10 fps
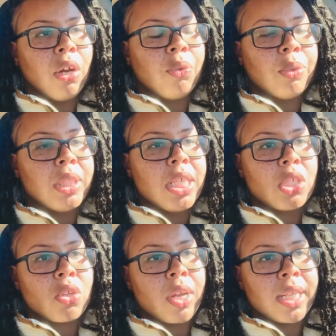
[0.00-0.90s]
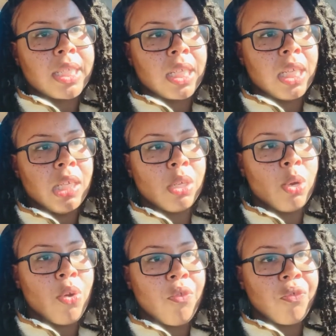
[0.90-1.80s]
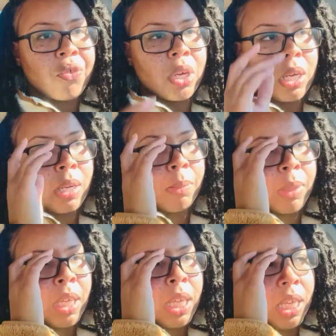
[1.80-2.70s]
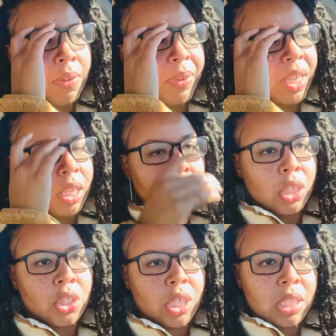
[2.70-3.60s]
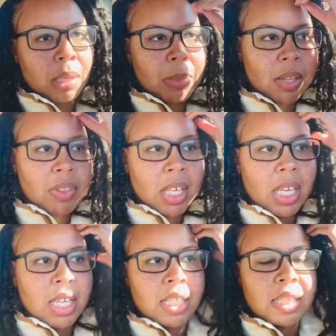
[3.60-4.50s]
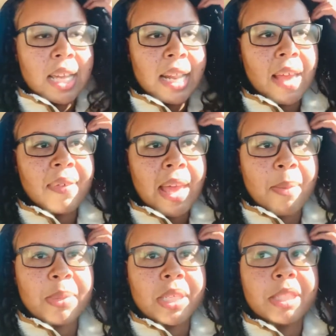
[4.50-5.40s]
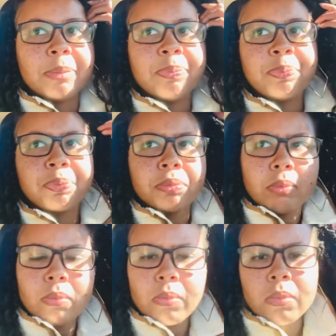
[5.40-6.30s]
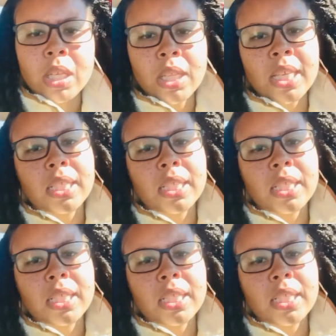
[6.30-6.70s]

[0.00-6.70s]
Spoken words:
really starting to heal from even just some of the things that have happened these